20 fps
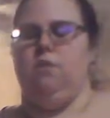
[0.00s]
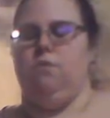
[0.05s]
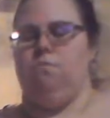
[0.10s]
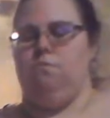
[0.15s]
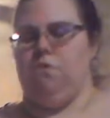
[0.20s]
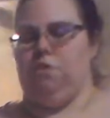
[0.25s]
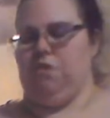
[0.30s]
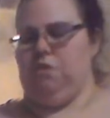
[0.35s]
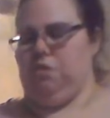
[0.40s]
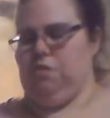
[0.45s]

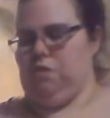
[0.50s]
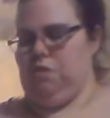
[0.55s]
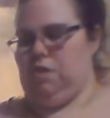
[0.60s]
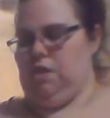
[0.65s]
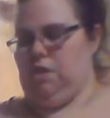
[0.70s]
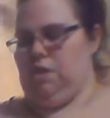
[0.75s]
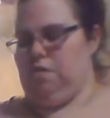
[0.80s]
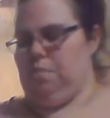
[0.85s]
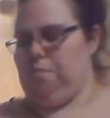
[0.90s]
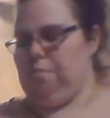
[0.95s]
with gluten
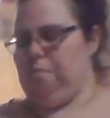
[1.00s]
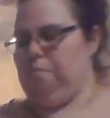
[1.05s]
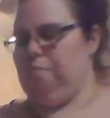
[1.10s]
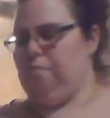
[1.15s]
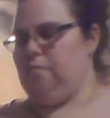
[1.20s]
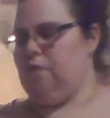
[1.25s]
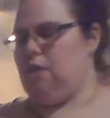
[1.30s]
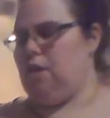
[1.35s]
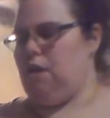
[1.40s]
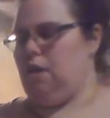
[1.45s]

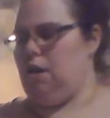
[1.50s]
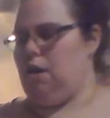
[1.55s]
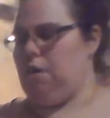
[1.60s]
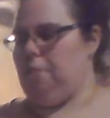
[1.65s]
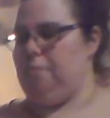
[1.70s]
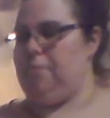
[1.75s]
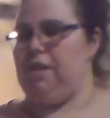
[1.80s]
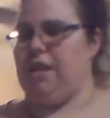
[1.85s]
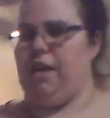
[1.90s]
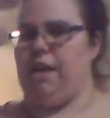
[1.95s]

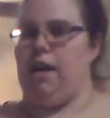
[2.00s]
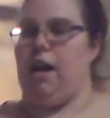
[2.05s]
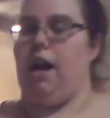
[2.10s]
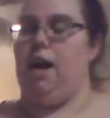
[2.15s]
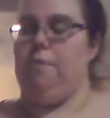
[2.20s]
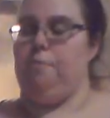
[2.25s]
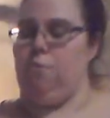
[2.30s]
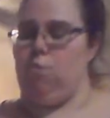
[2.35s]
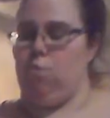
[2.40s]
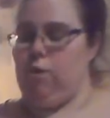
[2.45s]
that
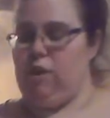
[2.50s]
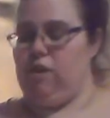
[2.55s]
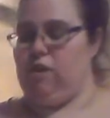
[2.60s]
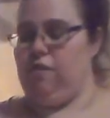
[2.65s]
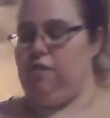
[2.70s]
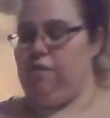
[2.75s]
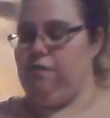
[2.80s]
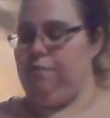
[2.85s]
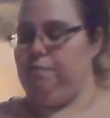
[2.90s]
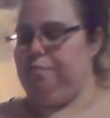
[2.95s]
I'm aware
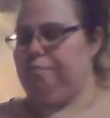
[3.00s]
of.